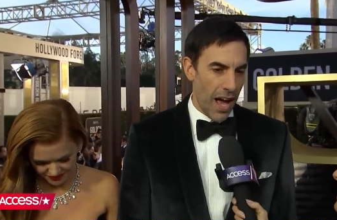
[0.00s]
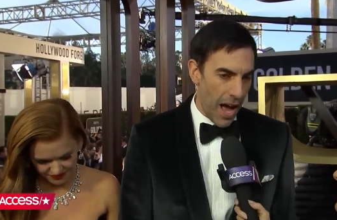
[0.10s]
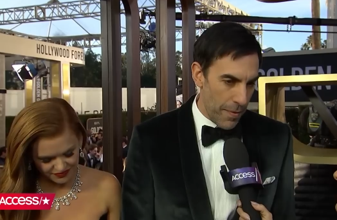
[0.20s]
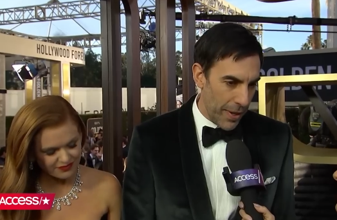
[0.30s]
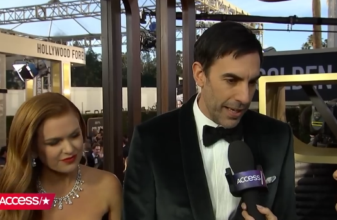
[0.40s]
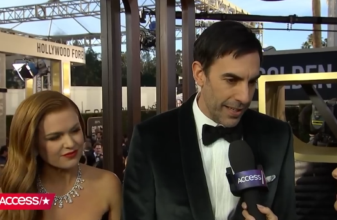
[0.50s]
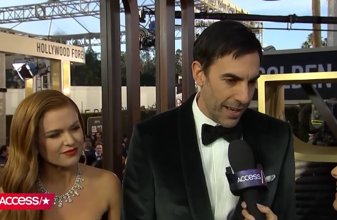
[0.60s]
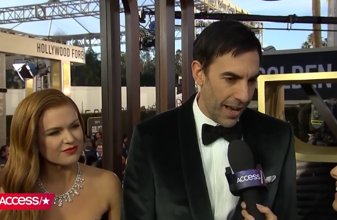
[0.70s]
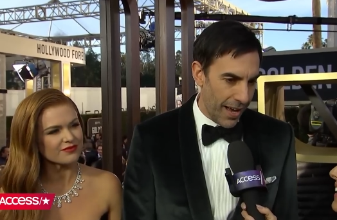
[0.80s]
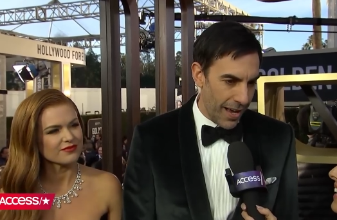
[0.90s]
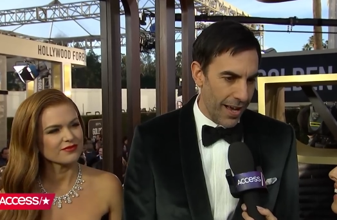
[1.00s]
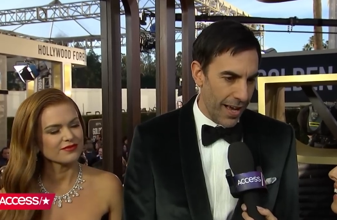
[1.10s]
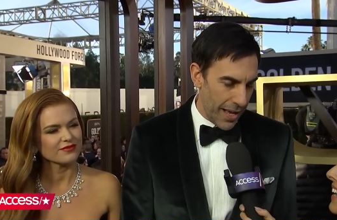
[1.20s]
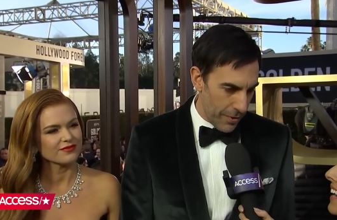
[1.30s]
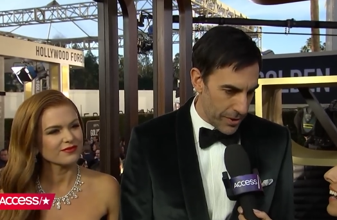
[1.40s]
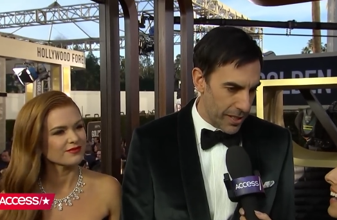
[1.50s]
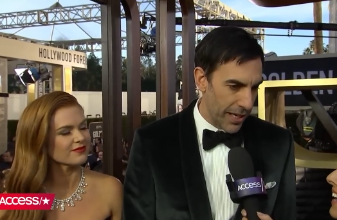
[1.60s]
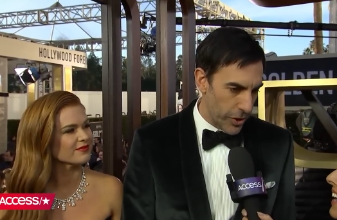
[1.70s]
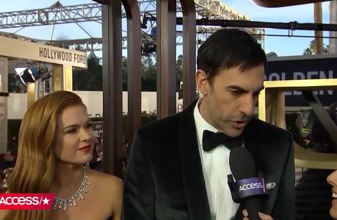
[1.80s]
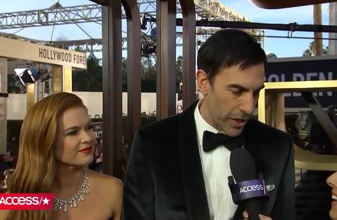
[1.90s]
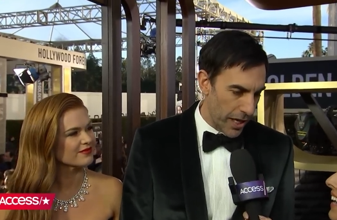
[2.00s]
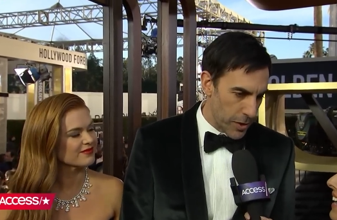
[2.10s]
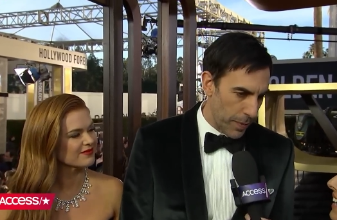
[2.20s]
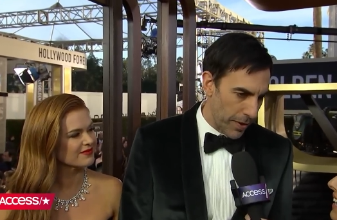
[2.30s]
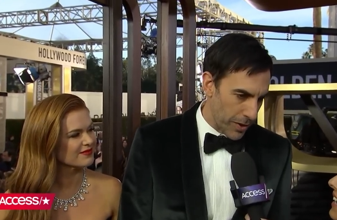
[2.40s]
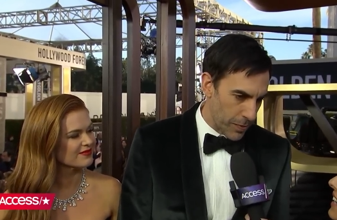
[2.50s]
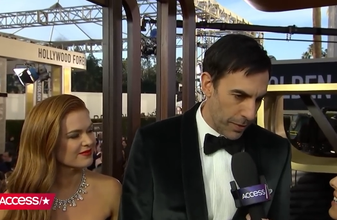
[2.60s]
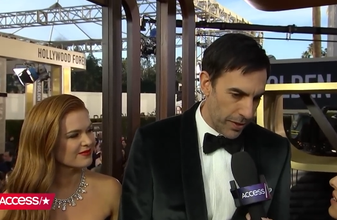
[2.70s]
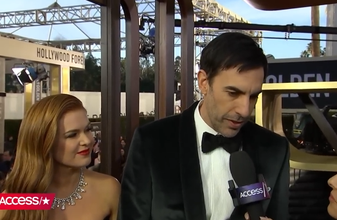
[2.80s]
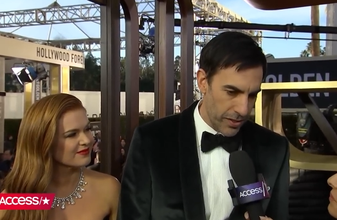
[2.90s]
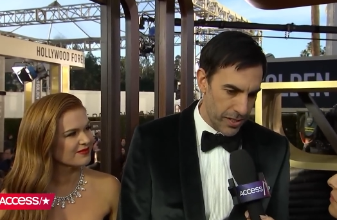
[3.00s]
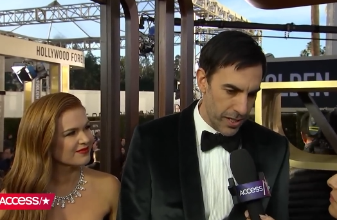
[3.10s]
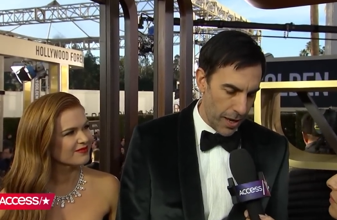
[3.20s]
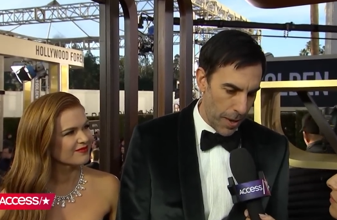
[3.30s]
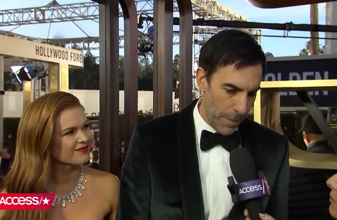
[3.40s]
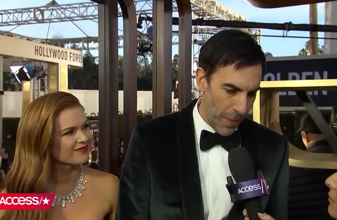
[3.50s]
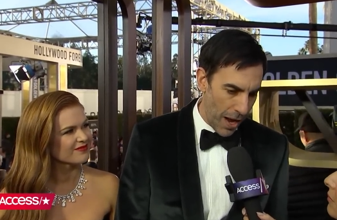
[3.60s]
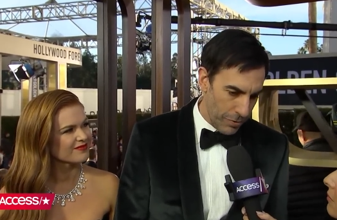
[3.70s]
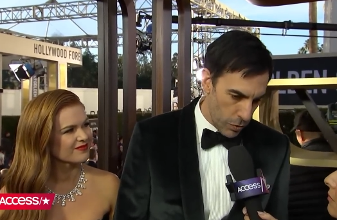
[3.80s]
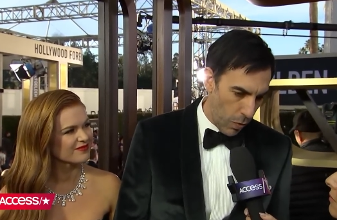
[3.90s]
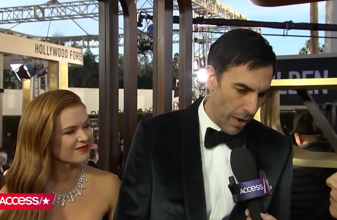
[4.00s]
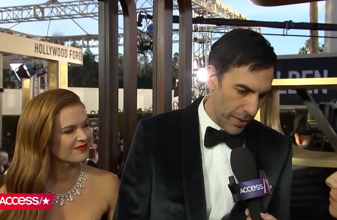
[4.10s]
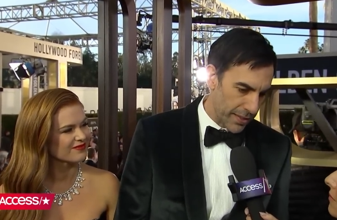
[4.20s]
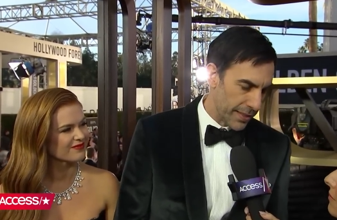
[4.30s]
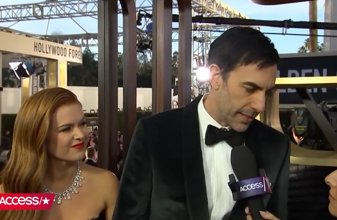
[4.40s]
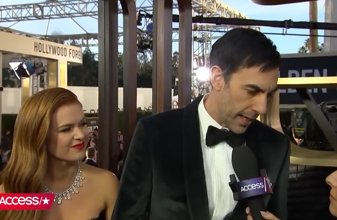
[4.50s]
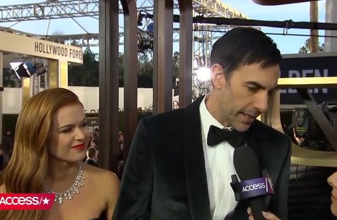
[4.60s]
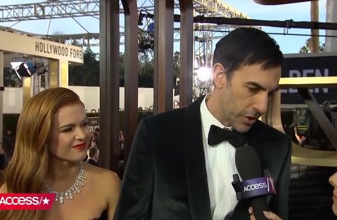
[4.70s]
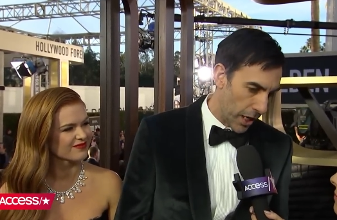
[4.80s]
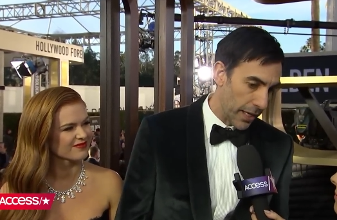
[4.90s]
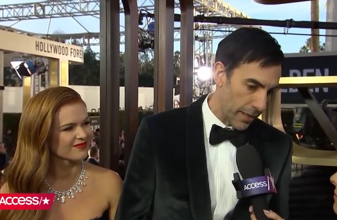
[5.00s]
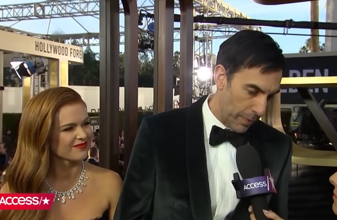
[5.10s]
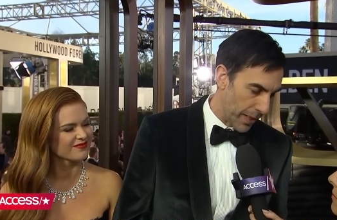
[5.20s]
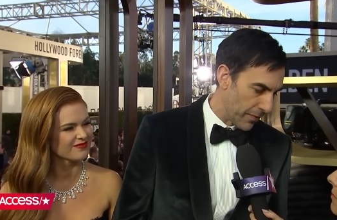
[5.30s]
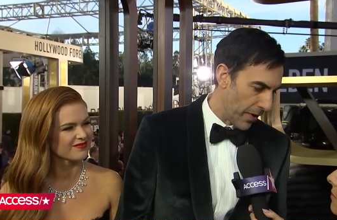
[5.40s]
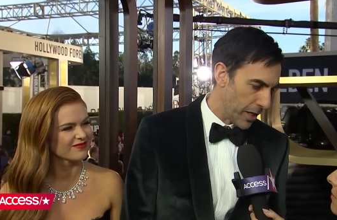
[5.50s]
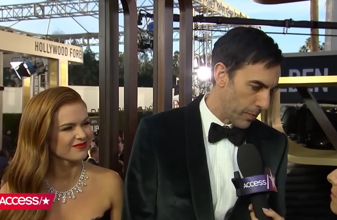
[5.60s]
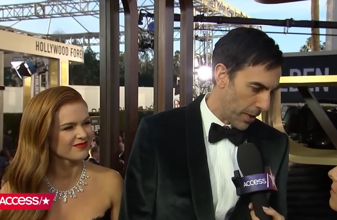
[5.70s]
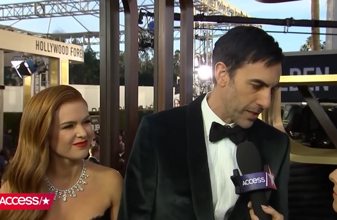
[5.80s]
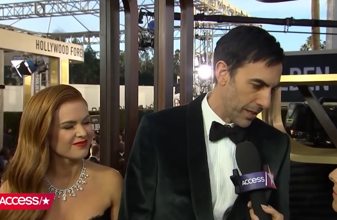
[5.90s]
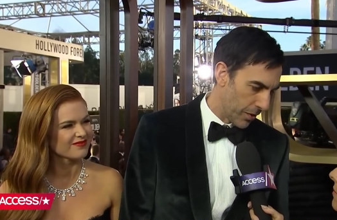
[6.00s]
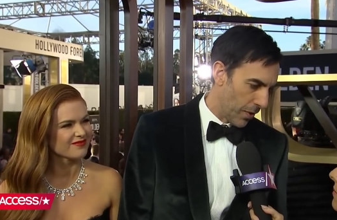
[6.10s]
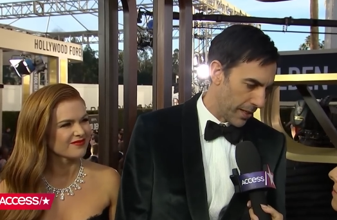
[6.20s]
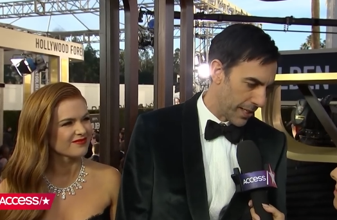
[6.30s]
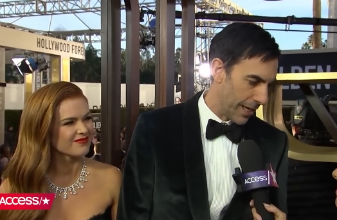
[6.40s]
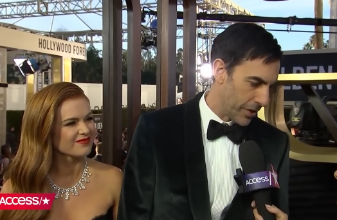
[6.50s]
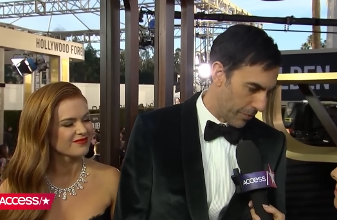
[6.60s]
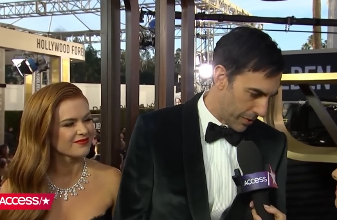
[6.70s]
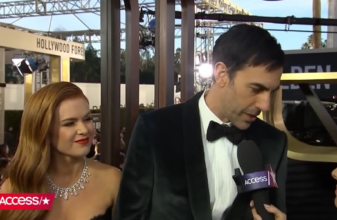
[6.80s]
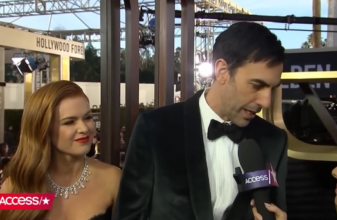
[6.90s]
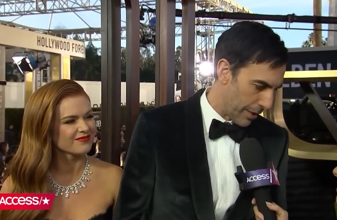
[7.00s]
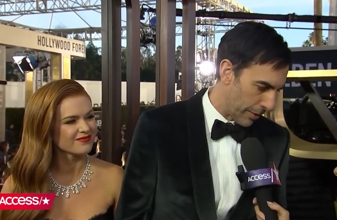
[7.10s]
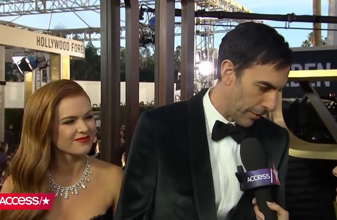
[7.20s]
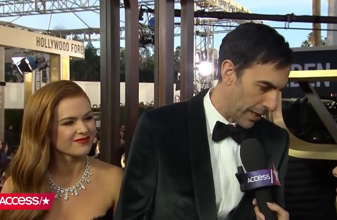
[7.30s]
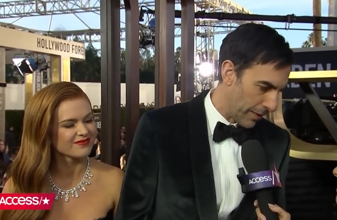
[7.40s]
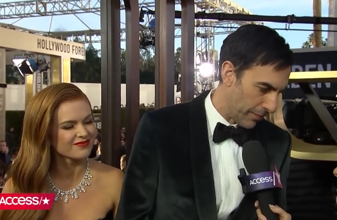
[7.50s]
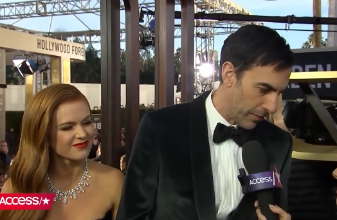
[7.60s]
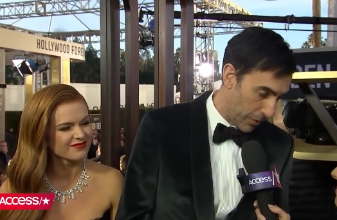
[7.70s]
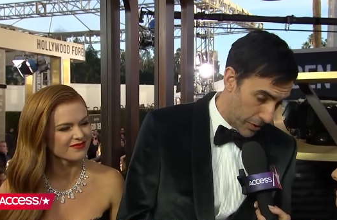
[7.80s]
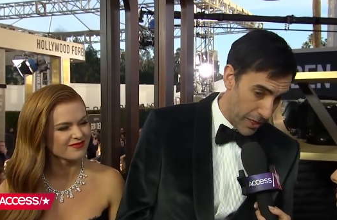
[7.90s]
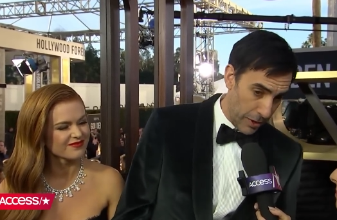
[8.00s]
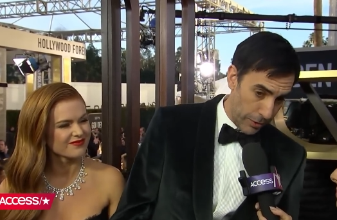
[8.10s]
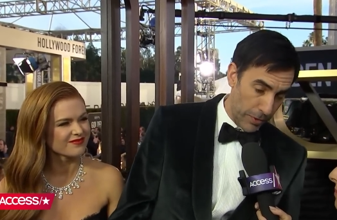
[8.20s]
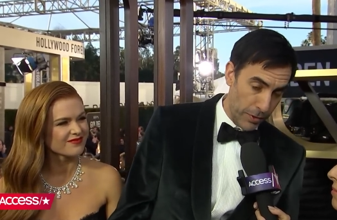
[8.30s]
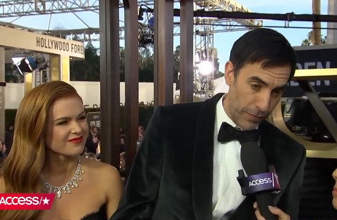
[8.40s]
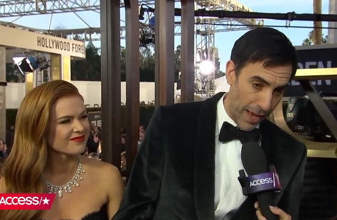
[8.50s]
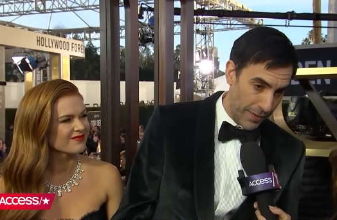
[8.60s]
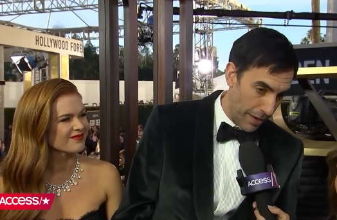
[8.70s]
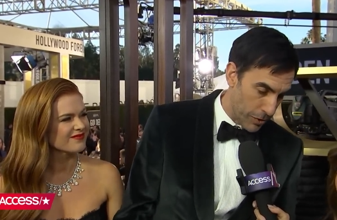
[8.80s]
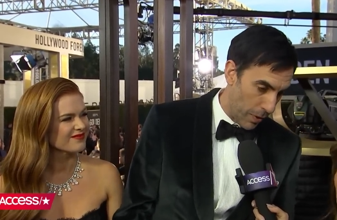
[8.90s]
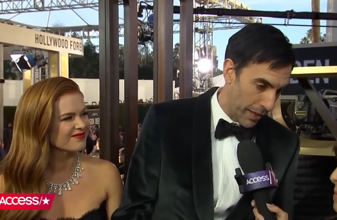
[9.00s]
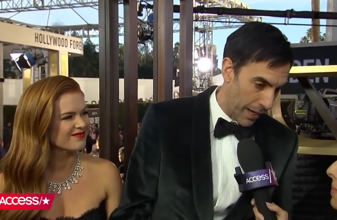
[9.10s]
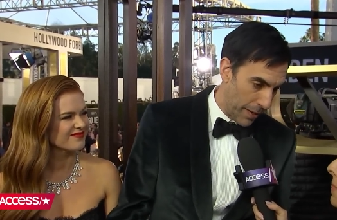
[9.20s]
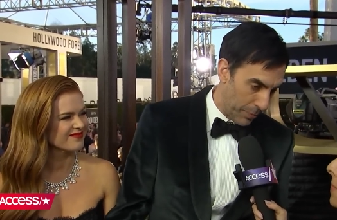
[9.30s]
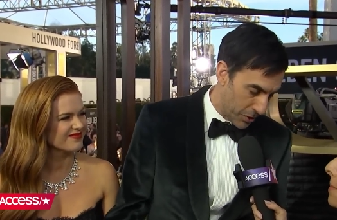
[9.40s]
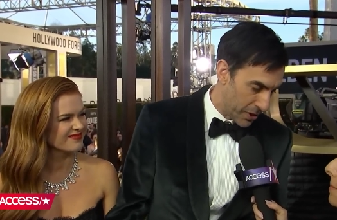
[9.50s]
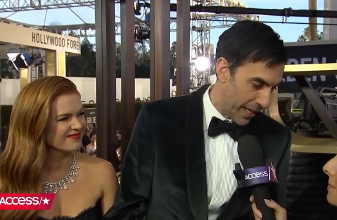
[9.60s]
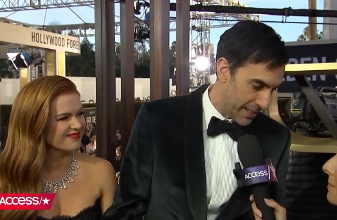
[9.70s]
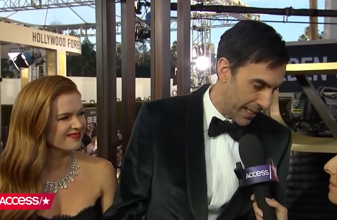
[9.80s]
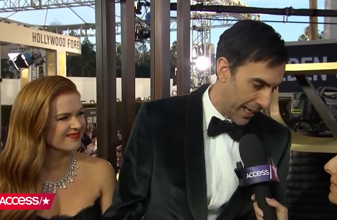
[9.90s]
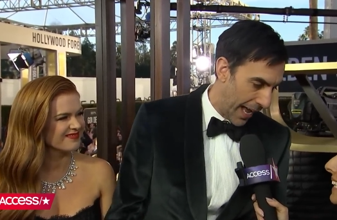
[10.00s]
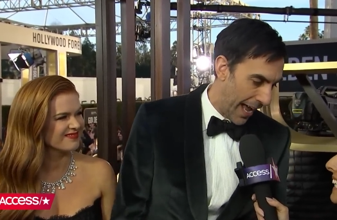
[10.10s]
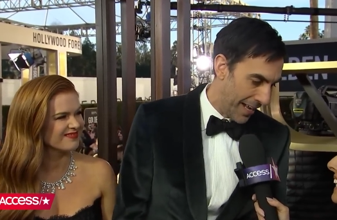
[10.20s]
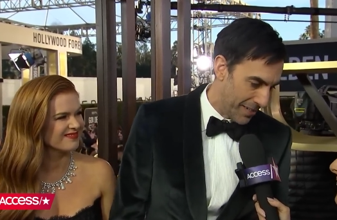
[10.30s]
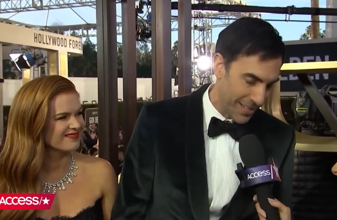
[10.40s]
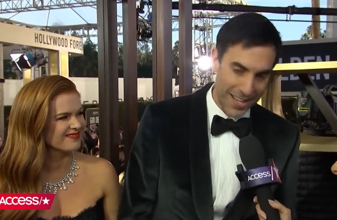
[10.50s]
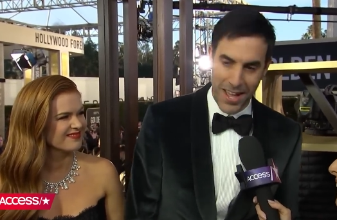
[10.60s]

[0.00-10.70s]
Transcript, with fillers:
Speaker 1: I mean, uh, it was an interesting experience because um, I was worried that Dick Cheney, being the vice president and quite intelligent, would see through the see through the fact that I was wearing a prosthetic head.